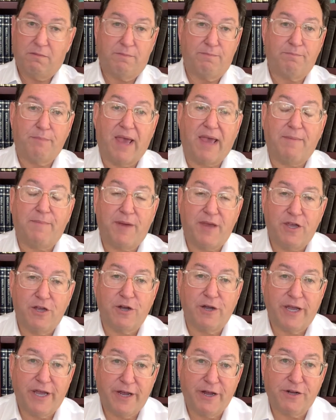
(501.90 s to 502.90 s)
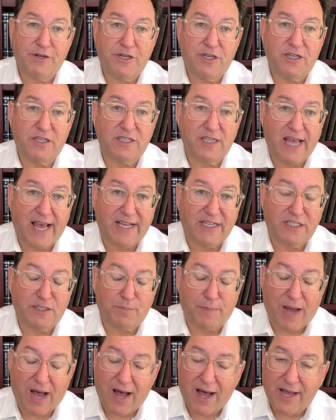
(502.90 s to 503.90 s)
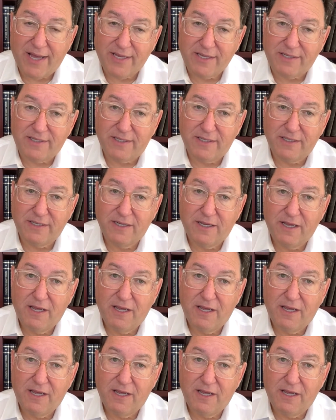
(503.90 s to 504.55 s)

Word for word: Maybe you're here to, as spies.